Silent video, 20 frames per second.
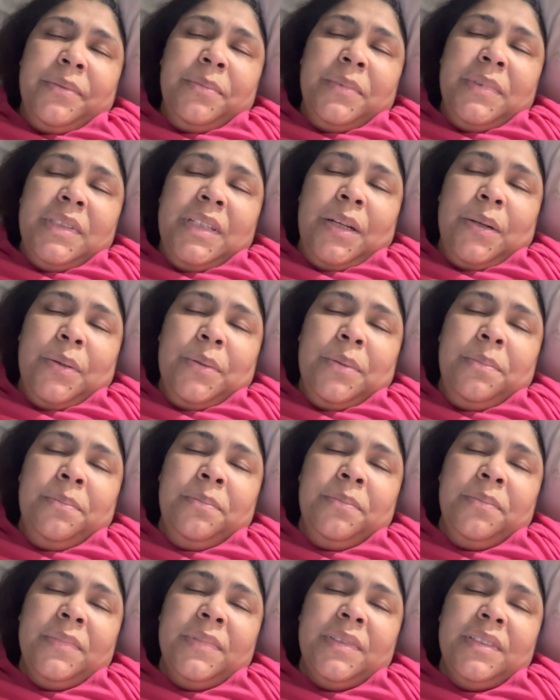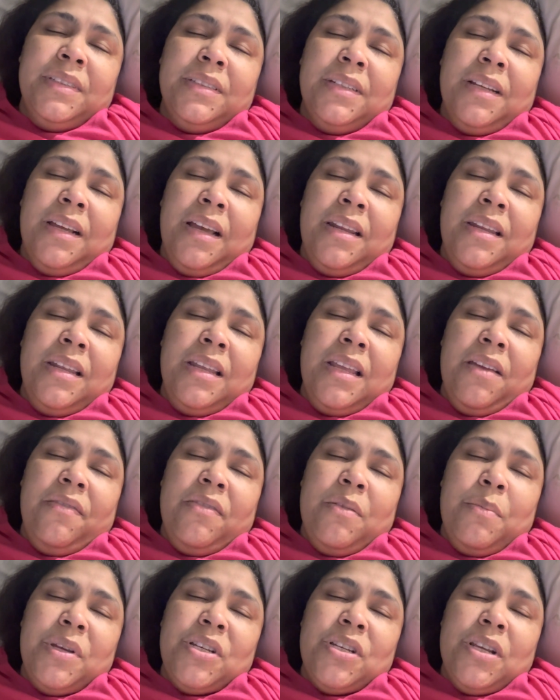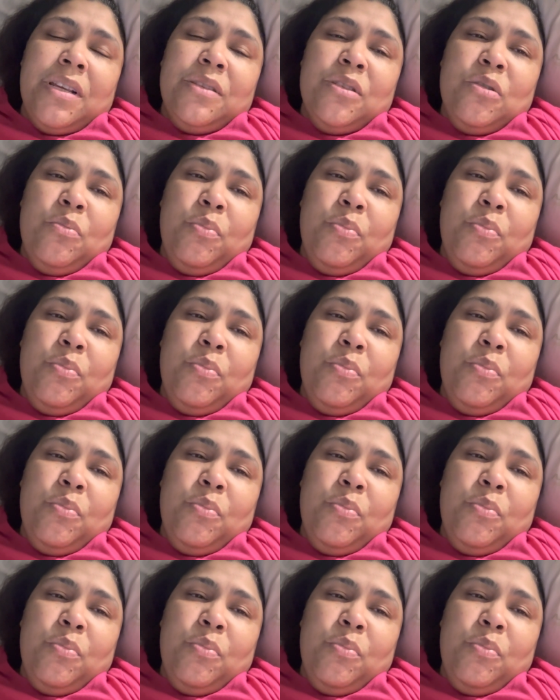you know, I didn't give them a chance to